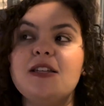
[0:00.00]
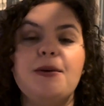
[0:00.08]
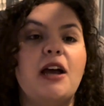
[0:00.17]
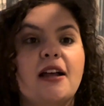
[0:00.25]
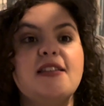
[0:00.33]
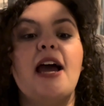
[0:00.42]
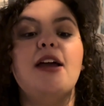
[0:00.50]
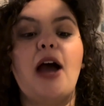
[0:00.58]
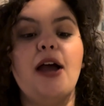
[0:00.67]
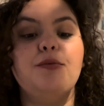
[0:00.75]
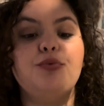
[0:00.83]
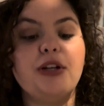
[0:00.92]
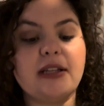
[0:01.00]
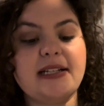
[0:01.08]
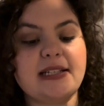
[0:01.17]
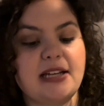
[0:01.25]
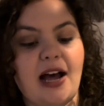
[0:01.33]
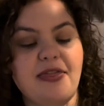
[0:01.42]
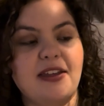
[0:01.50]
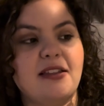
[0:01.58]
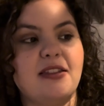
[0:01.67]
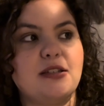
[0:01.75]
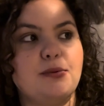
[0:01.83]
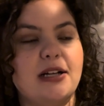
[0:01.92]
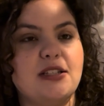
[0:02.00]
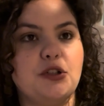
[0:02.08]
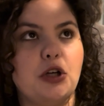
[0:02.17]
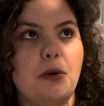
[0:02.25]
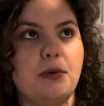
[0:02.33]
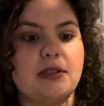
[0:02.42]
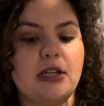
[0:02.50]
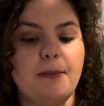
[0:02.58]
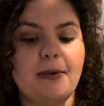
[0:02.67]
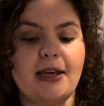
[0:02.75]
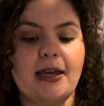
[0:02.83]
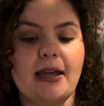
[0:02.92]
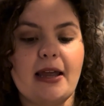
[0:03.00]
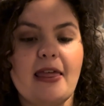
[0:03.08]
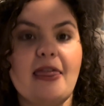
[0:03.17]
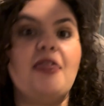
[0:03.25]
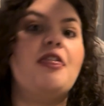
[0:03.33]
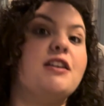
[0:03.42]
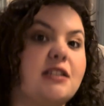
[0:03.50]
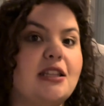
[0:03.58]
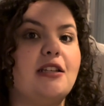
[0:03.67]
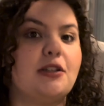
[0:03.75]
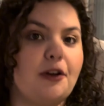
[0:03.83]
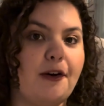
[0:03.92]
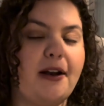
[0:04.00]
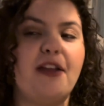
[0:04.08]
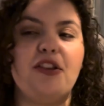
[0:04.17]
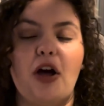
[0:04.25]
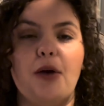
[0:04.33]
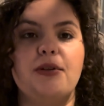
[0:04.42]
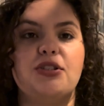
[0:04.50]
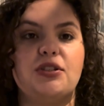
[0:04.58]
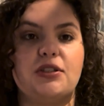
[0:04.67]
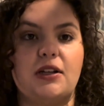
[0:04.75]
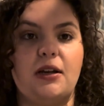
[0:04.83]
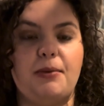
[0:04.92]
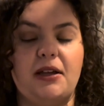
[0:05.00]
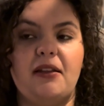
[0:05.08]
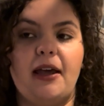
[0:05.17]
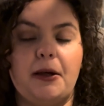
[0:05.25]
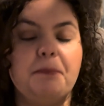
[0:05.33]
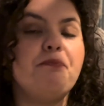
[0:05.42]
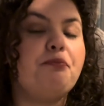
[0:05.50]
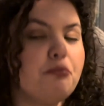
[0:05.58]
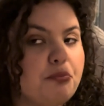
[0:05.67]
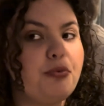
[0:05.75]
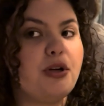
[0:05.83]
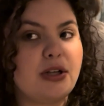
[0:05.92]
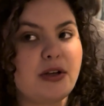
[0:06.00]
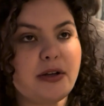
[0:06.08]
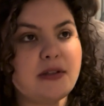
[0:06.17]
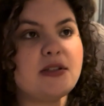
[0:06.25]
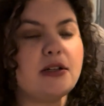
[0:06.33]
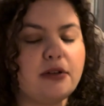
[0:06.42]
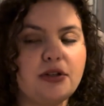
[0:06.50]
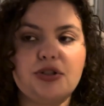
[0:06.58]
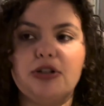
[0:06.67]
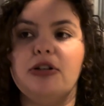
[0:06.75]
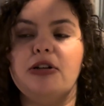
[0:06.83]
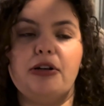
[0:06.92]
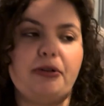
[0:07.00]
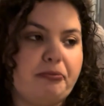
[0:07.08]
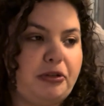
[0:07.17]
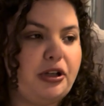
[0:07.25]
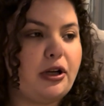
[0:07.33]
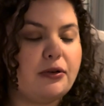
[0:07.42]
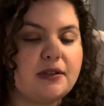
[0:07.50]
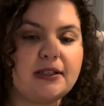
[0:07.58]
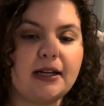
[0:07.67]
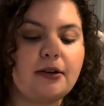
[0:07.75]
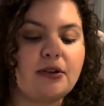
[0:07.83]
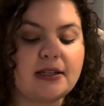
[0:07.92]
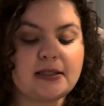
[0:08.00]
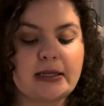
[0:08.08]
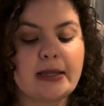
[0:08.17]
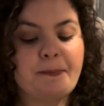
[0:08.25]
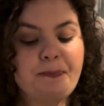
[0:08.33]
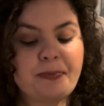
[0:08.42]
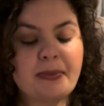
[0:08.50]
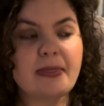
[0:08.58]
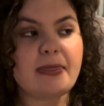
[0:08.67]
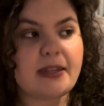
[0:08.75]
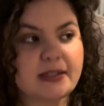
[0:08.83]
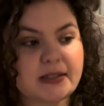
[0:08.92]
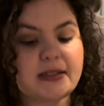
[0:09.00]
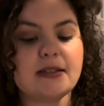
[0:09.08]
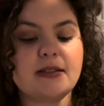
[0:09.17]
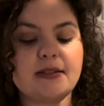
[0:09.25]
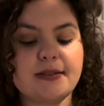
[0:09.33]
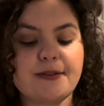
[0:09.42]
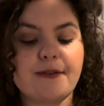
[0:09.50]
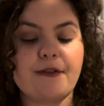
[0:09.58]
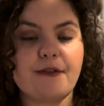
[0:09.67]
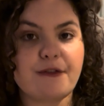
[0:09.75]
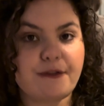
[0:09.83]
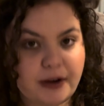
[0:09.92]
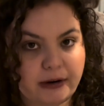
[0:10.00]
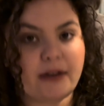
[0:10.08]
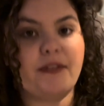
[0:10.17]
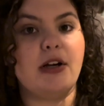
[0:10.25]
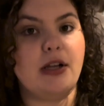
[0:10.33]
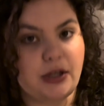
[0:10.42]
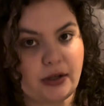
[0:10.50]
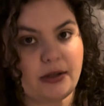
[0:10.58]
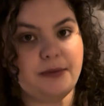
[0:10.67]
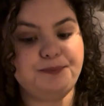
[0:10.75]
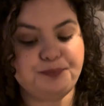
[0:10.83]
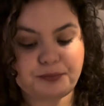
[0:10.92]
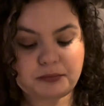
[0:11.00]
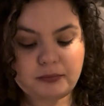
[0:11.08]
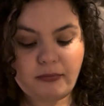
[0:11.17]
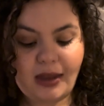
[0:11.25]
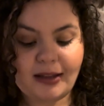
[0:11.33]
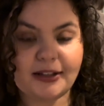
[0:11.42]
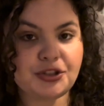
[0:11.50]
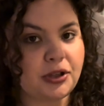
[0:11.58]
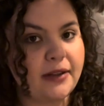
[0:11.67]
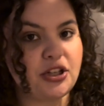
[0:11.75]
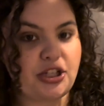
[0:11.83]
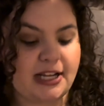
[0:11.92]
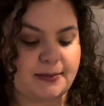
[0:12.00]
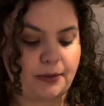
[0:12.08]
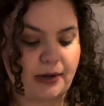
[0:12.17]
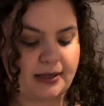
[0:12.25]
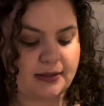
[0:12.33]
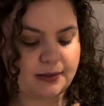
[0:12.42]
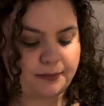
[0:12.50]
To be honest, I, I really did not think this restaurant was gonna be this this good. I thought it was just gonna be like pretty good signature, you know, standard Disney. This is very, very good. Let's try the jasmine rice.